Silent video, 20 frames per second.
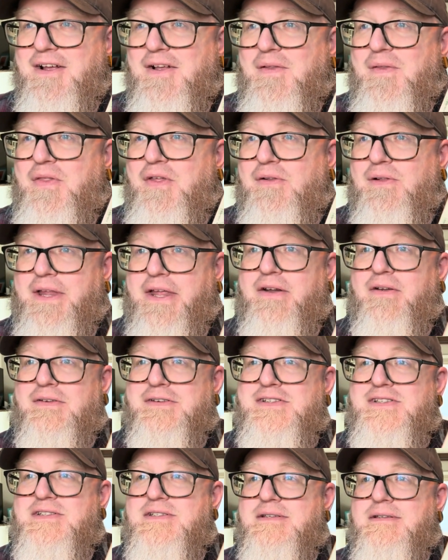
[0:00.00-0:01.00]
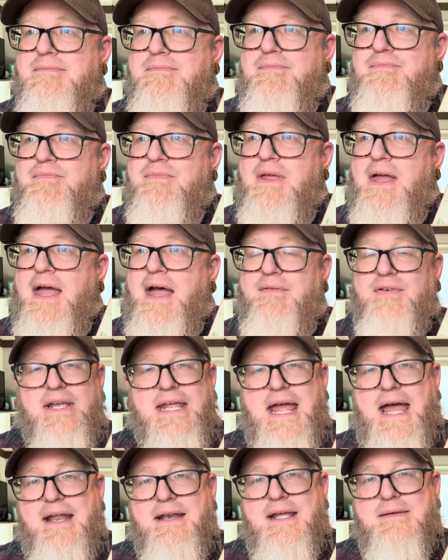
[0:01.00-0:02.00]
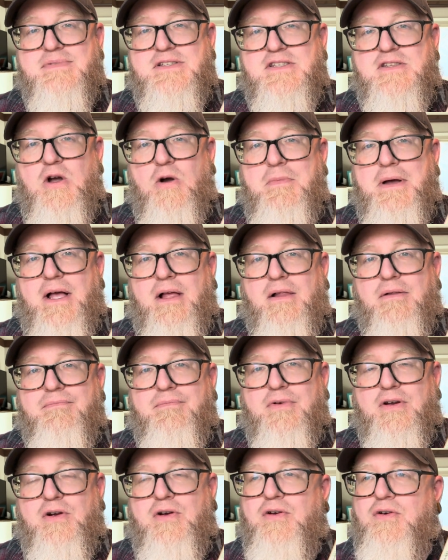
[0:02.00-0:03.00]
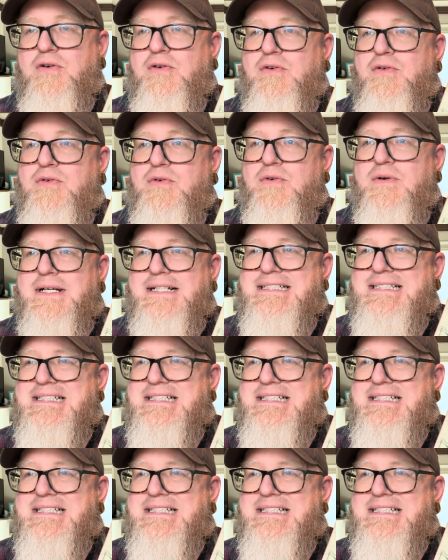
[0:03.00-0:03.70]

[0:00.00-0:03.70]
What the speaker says: the Littles have a cat named Snowbell who